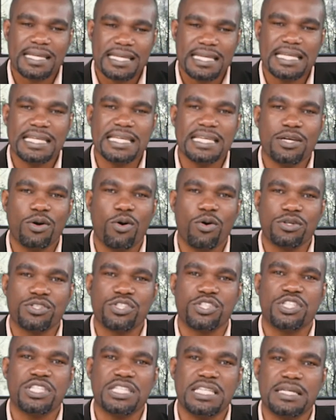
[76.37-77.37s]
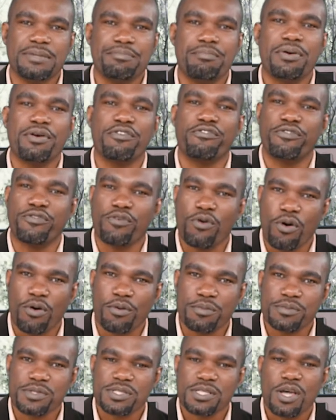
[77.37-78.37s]
he or she
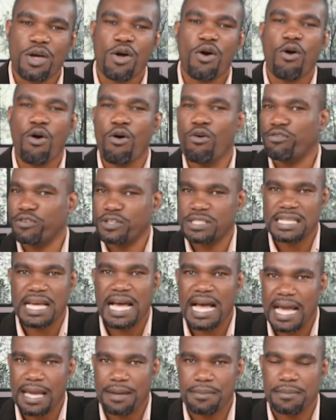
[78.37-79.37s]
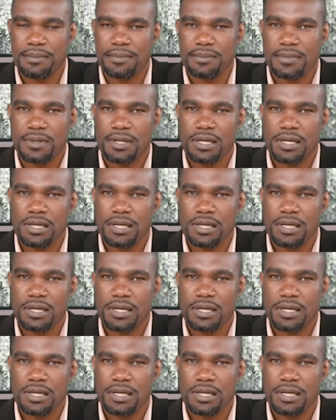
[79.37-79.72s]
performs over time.